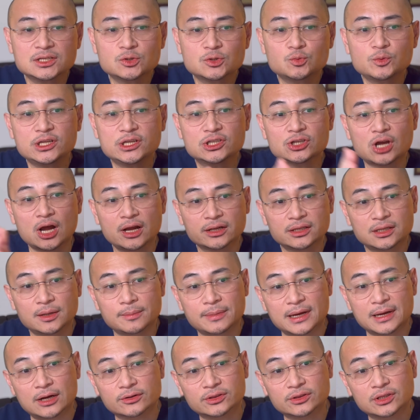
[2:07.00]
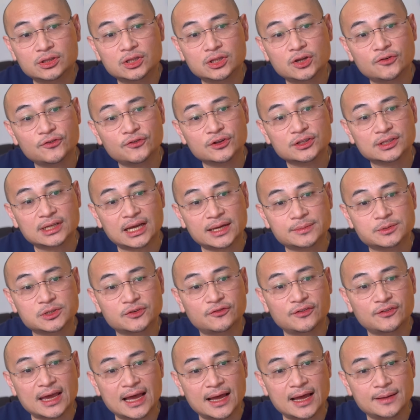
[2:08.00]
we talked about the different types of
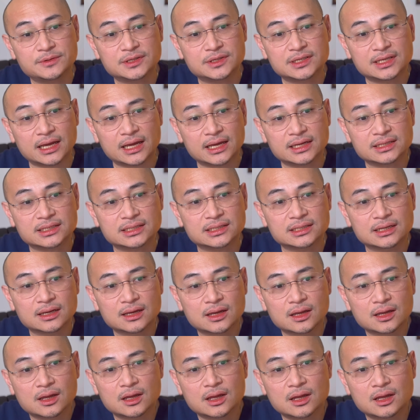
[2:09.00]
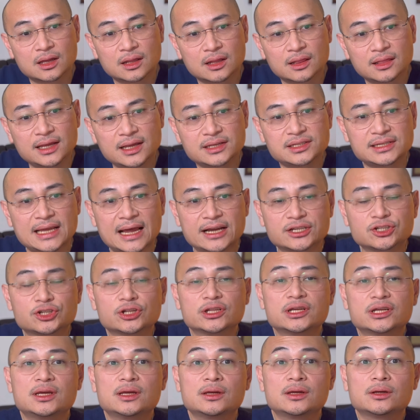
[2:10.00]
abscess, let's
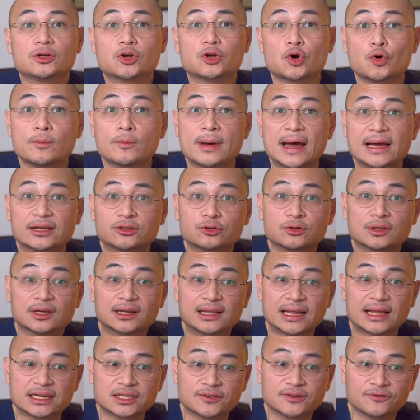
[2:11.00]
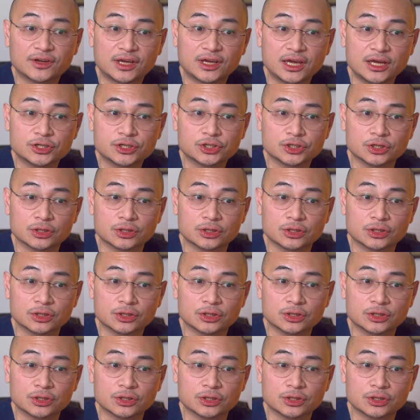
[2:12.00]
actually go back to the classification.